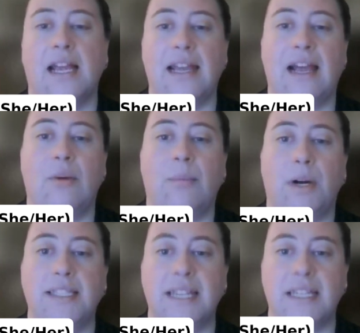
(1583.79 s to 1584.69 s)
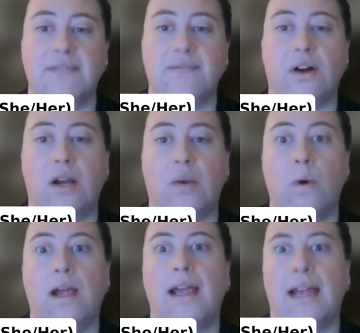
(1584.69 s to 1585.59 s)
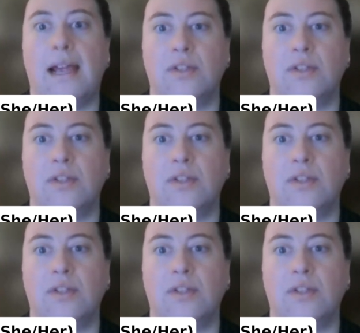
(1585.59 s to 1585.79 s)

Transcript: and help identify where